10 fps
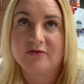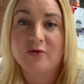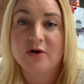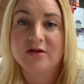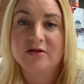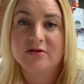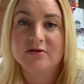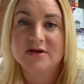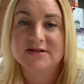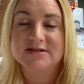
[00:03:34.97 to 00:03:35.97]
4th
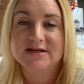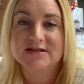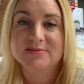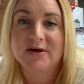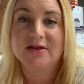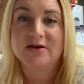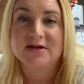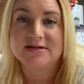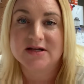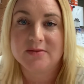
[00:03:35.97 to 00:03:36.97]
through the 6th month
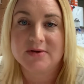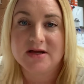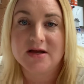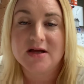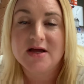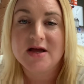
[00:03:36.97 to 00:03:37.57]
is going to be